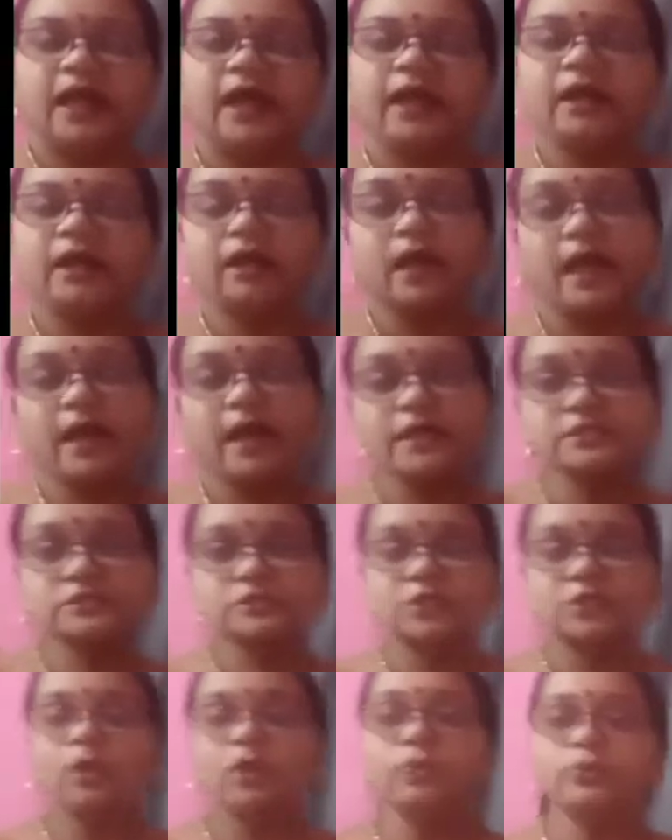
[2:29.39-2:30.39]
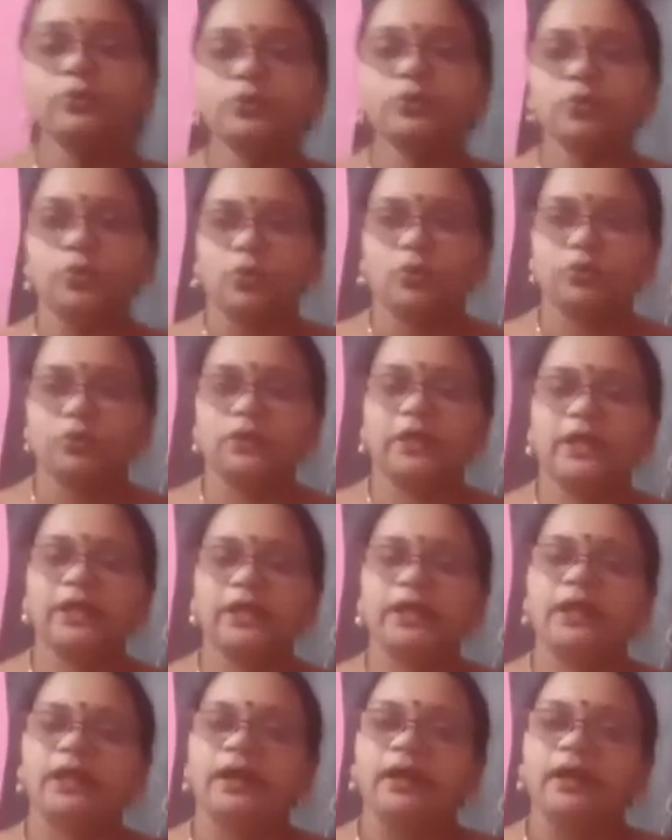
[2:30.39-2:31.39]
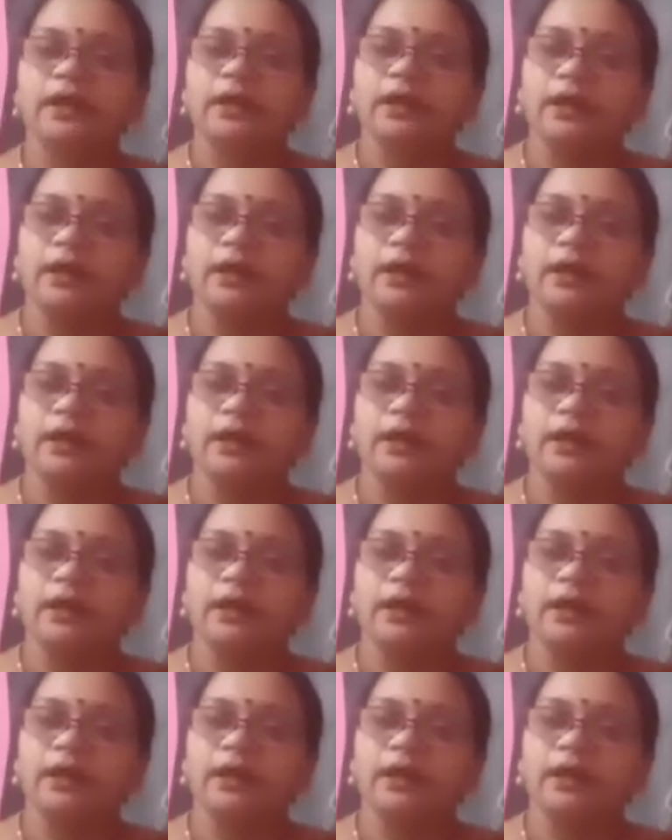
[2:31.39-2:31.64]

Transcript: And as now you know that